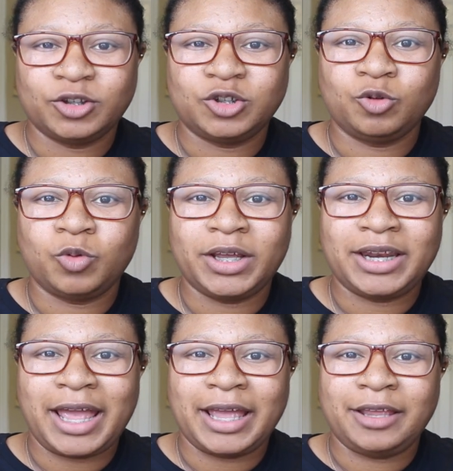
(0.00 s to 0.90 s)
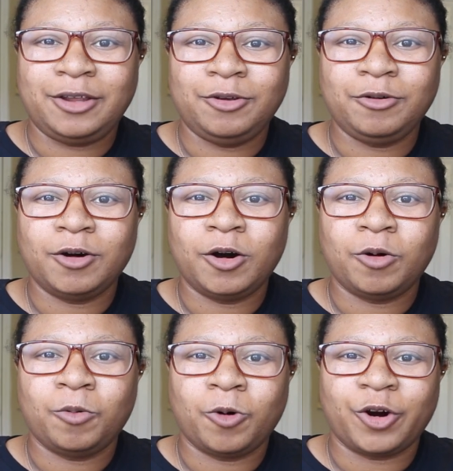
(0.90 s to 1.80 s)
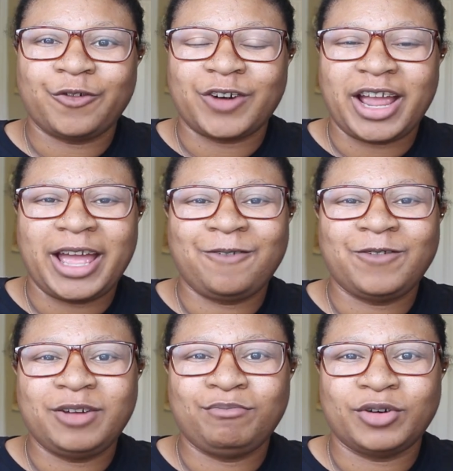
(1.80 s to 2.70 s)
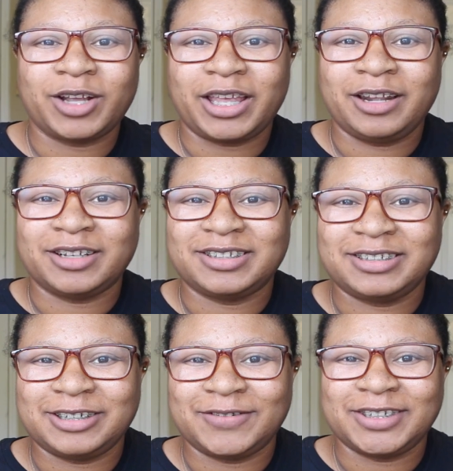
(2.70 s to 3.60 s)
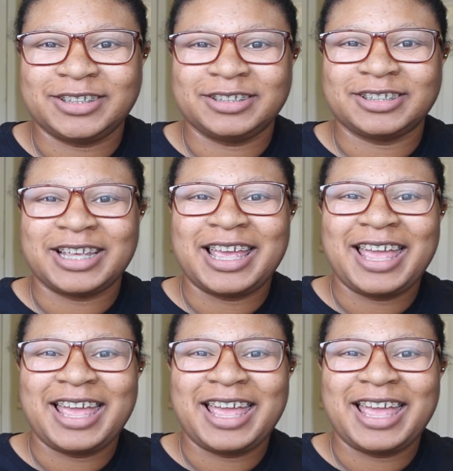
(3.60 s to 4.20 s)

to win a Hugo Award for every book in a series